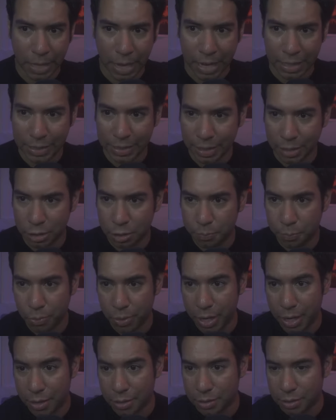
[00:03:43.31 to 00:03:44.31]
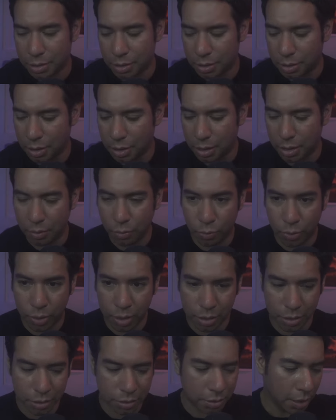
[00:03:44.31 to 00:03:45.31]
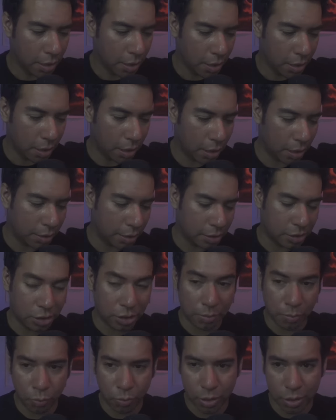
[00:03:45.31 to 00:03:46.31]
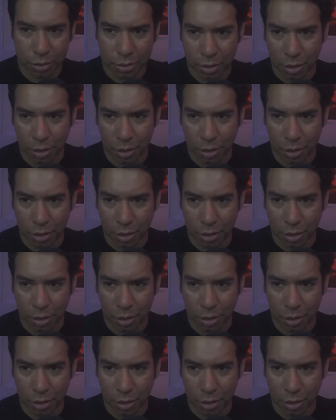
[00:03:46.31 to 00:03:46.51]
AliExpress uh, ones, uh, like cheap ones.